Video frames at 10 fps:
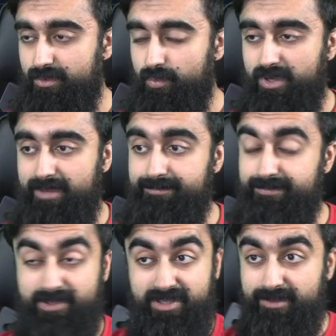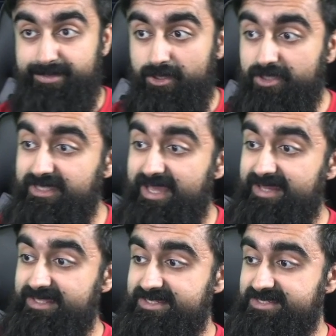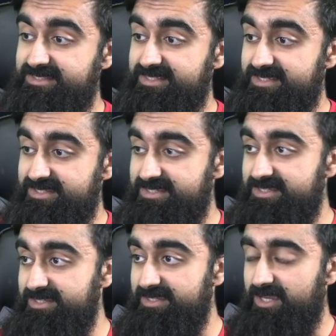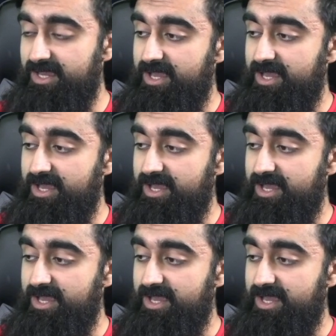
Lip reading: what I'm gonna be looking at is to see